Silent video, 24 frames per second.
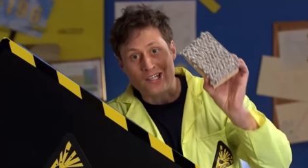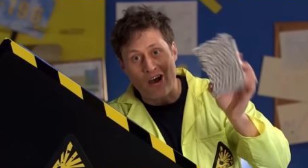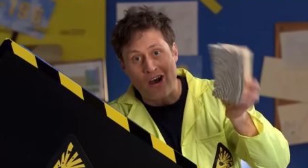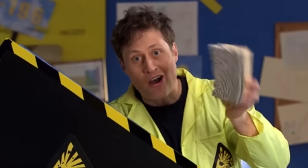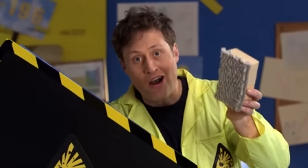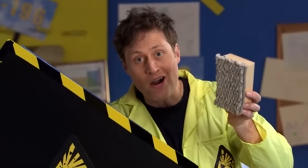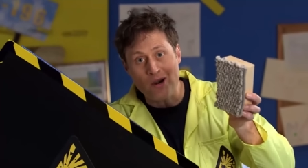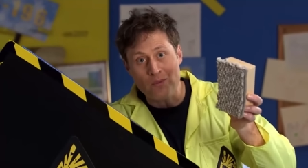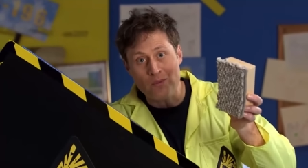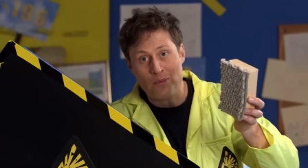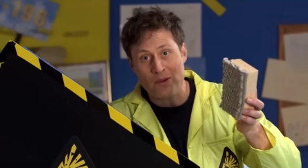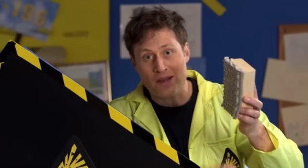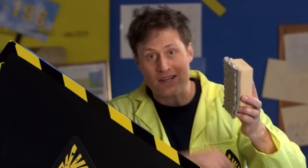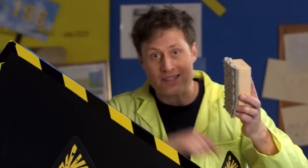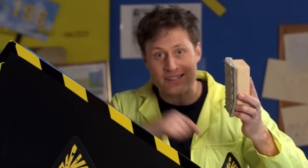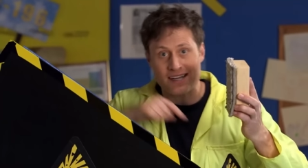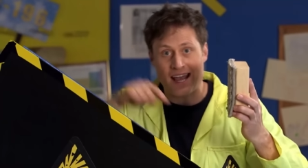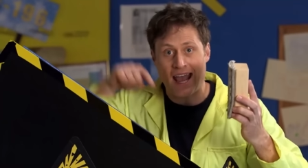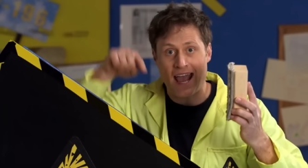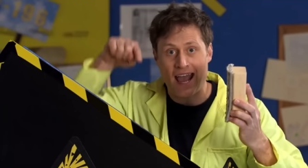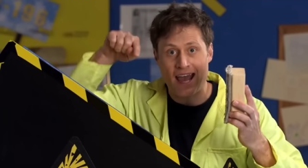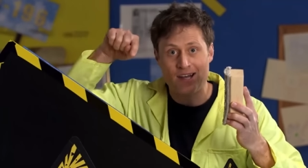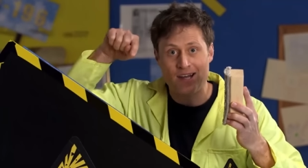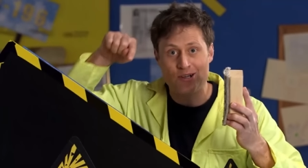carpet
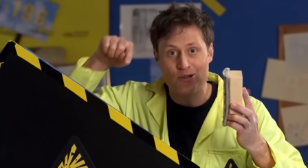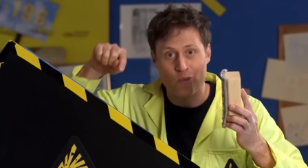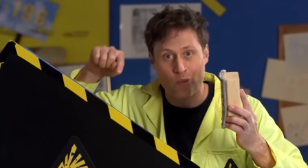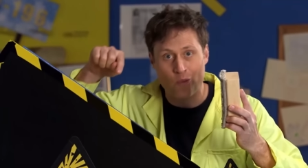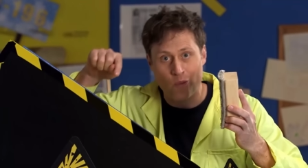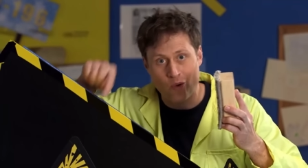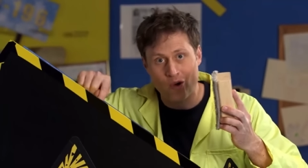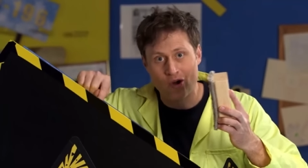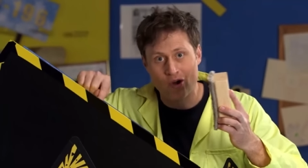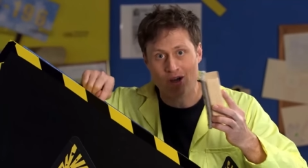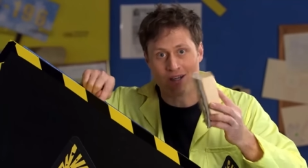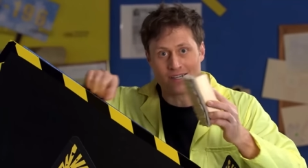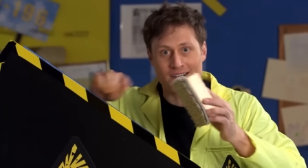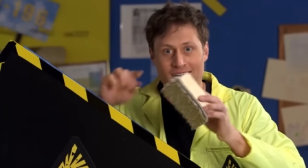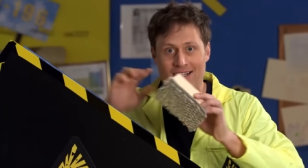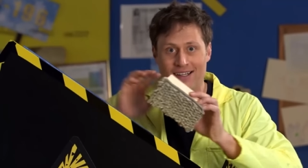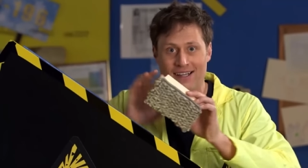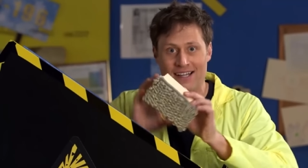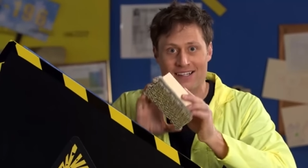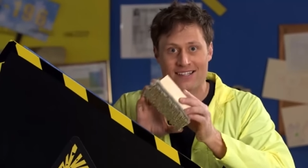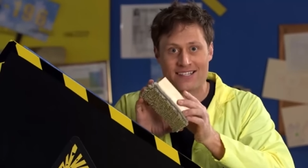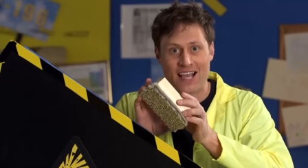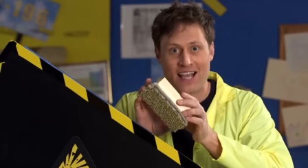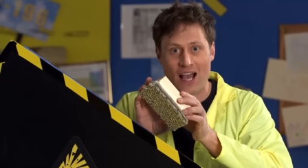and wood.
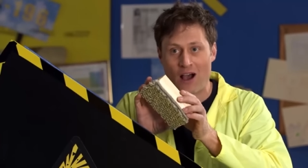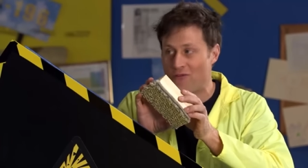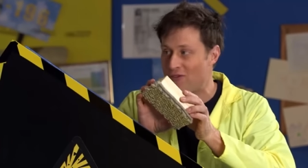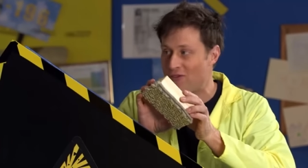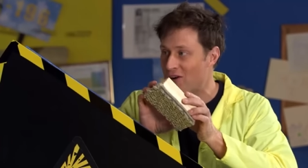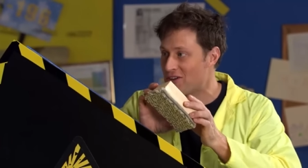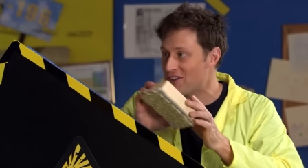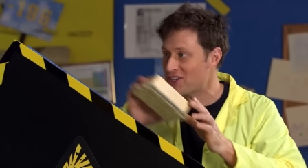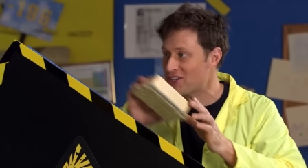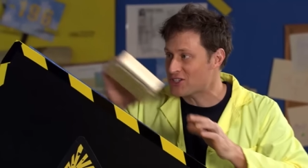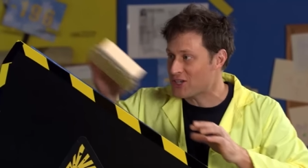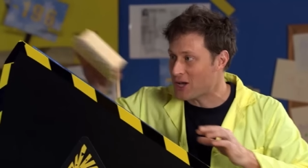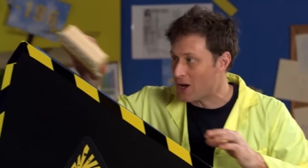Let's see how far this